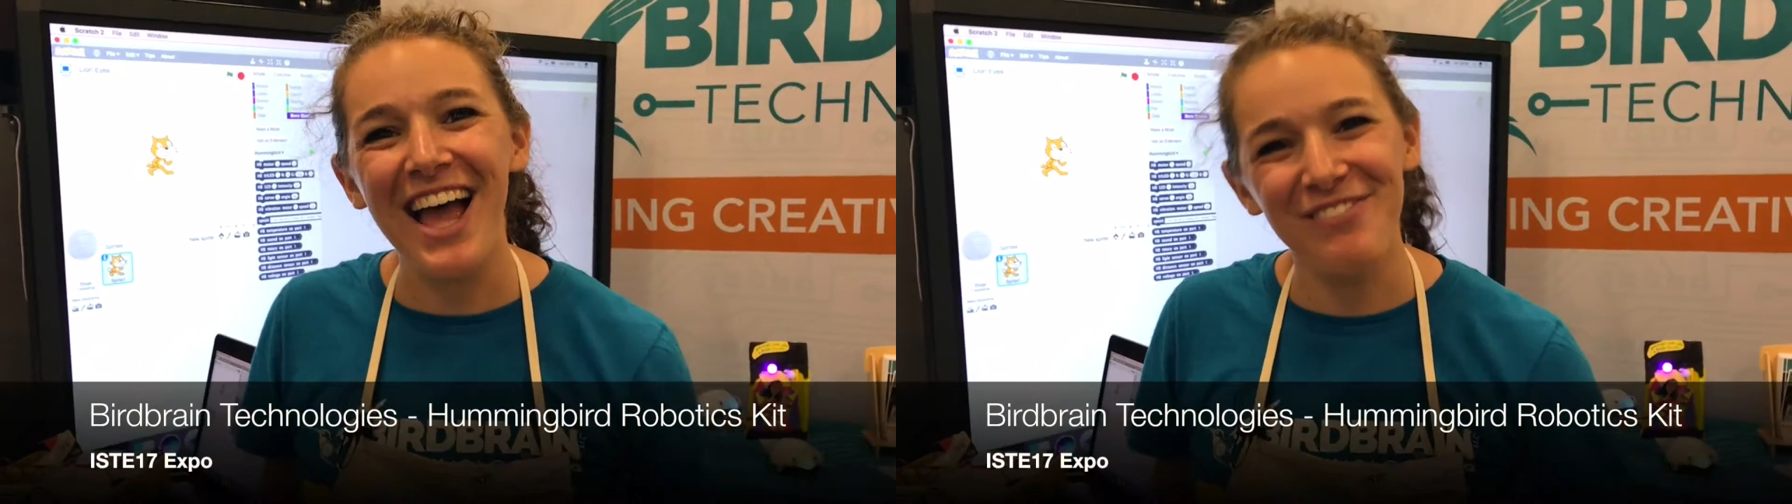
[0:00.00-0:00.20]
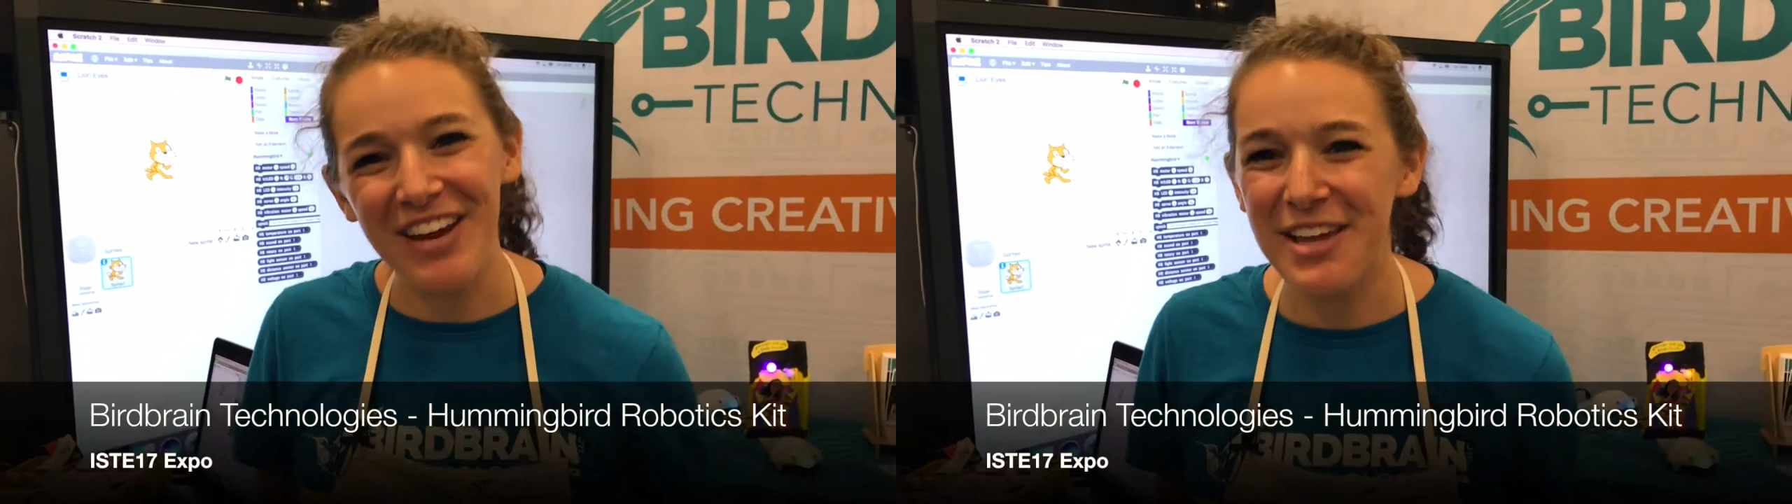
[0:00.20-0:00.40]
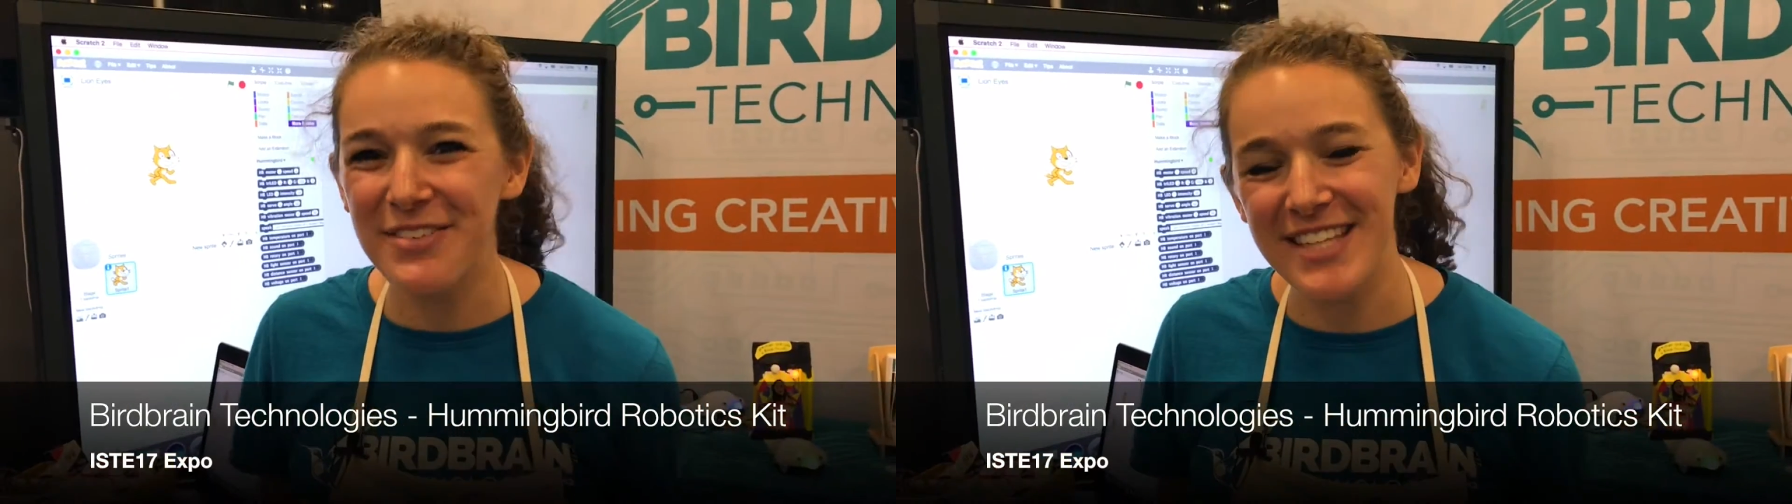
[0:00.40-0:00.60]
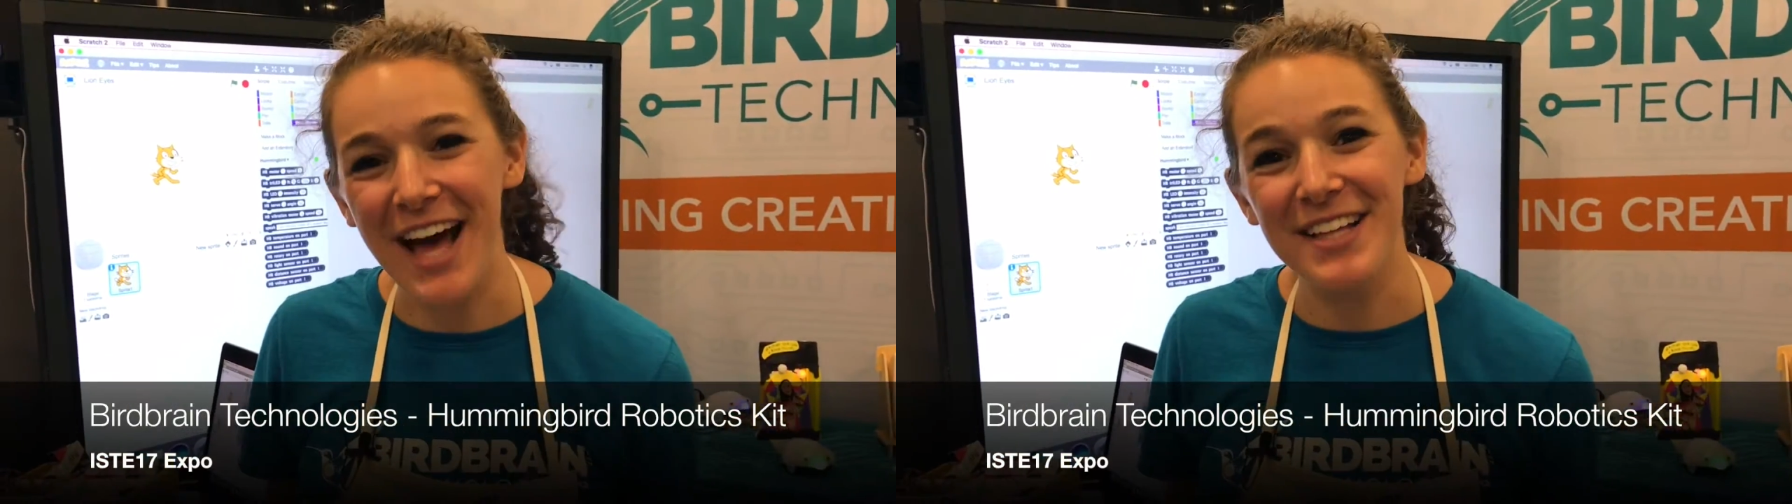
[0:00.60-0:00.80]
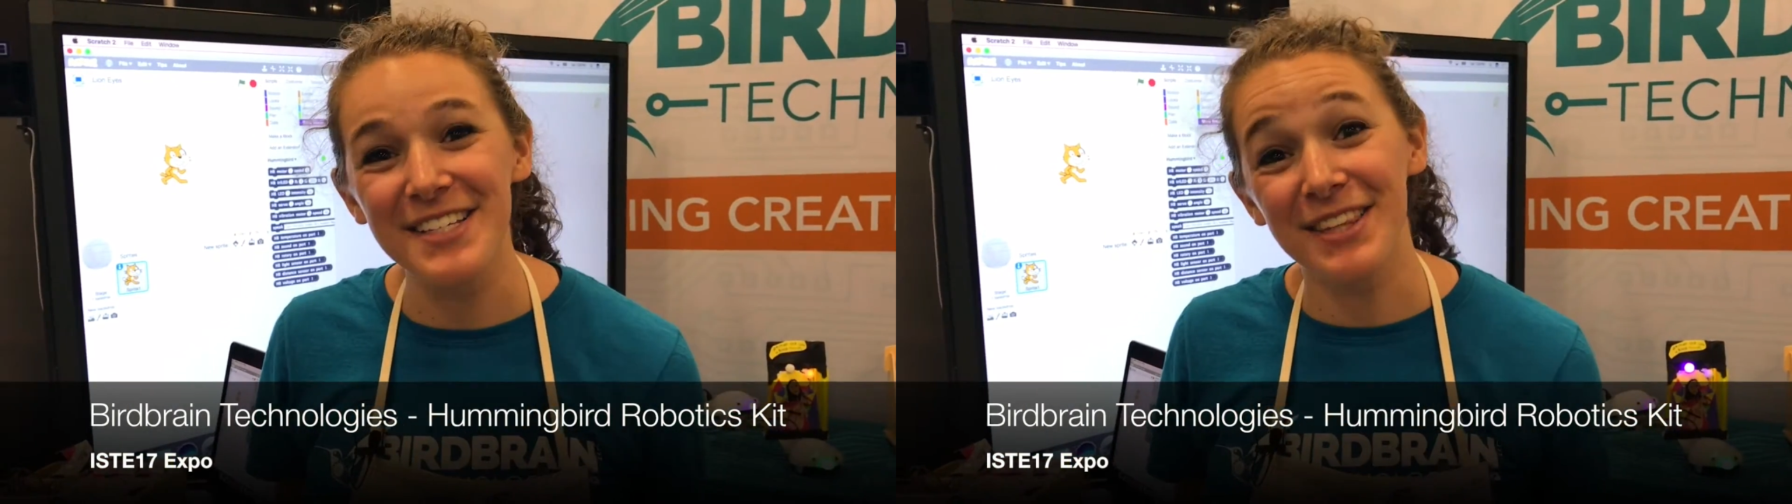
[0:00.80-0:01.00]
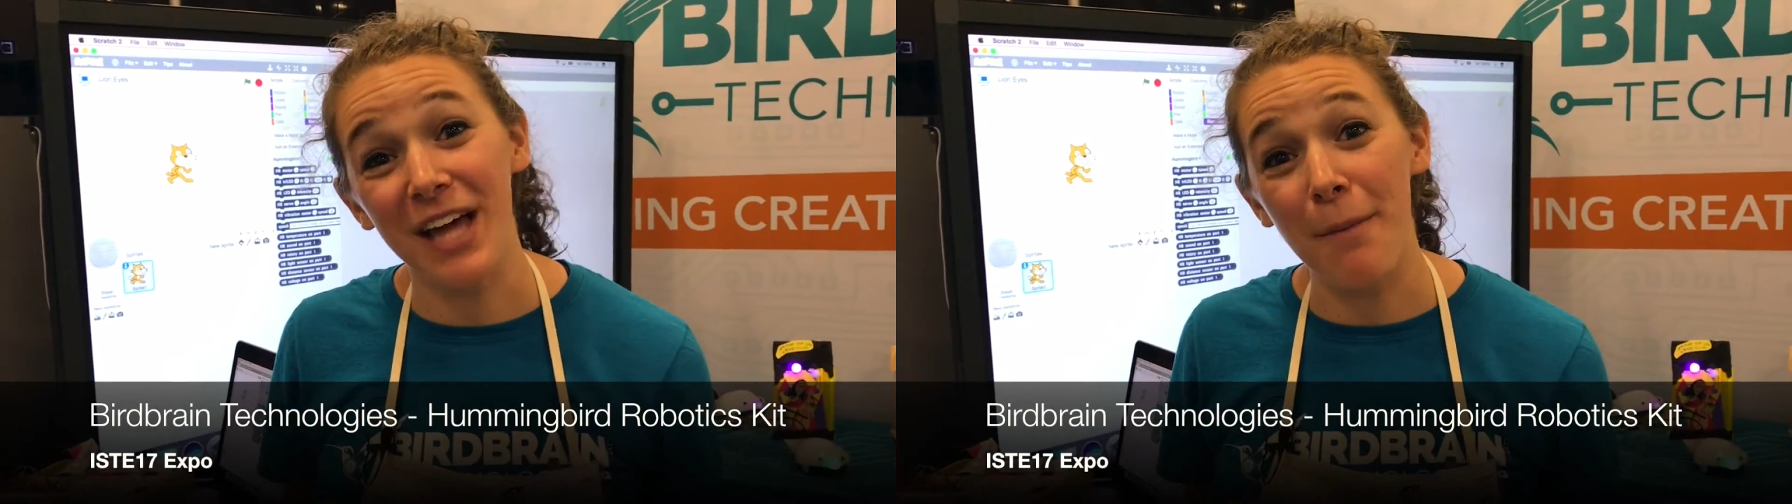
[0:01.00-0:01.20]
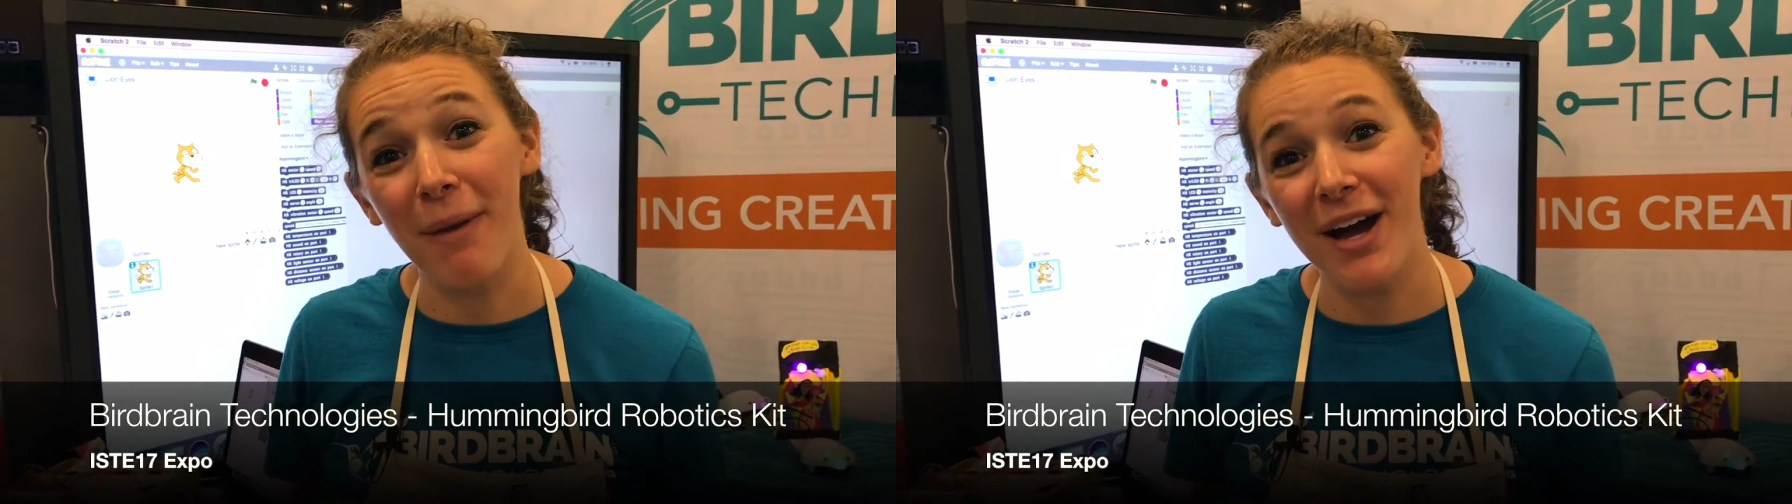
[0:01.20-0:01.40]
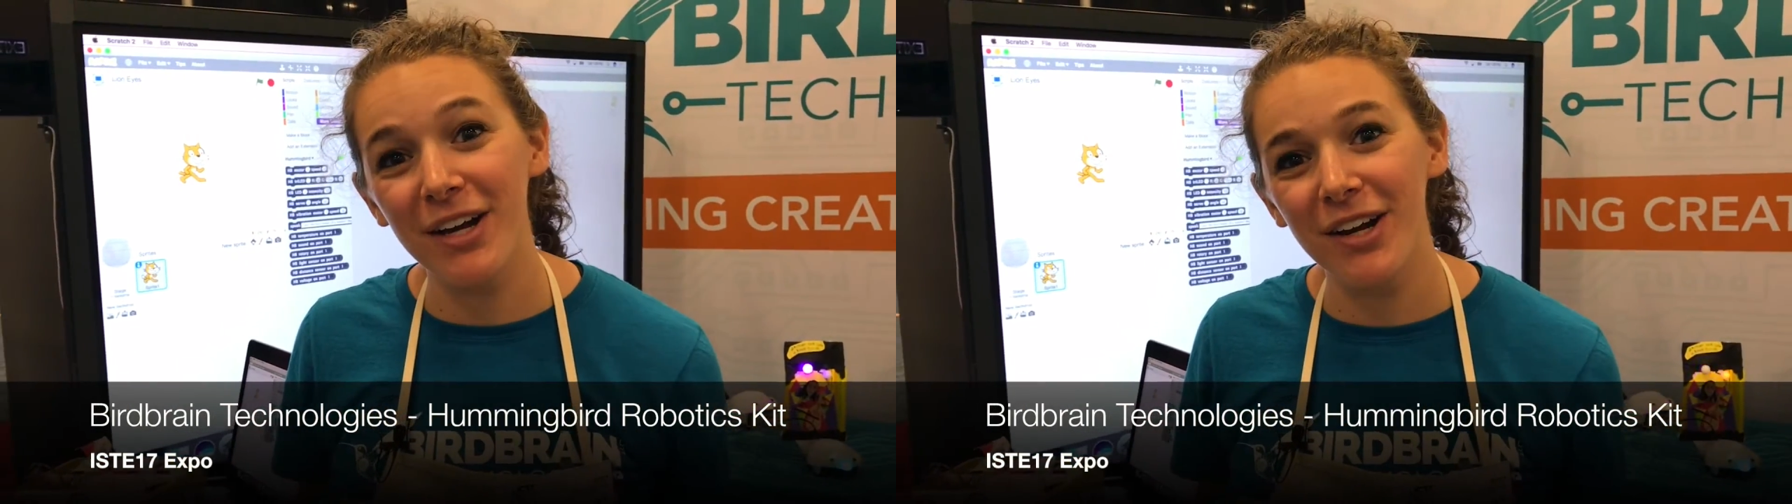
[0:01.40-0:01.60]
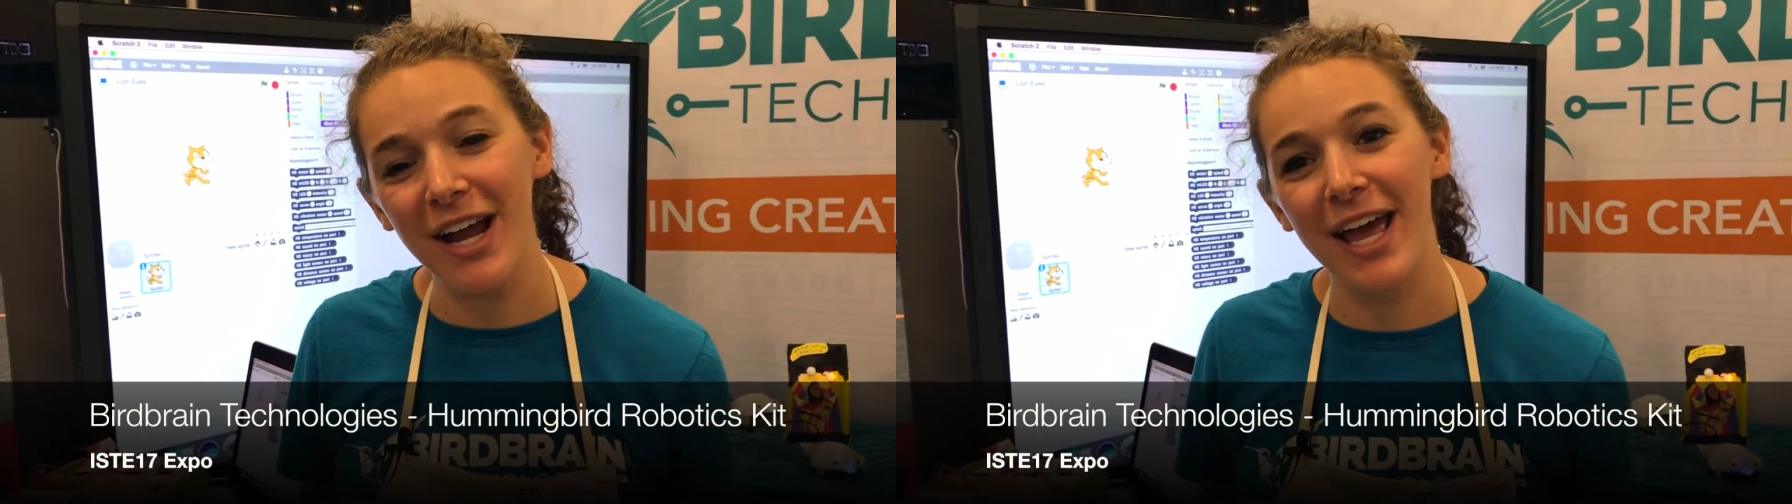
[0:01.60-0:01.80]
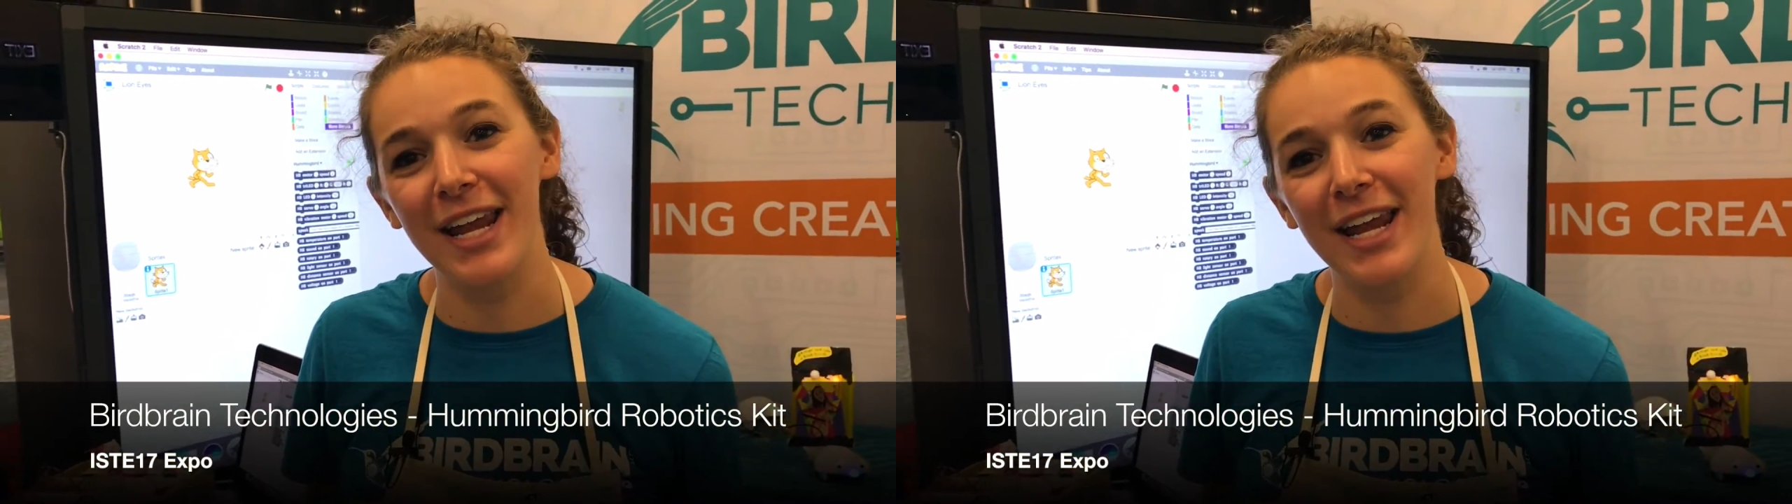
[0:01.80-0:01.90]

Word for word: Hi, my name is Allison Lambacher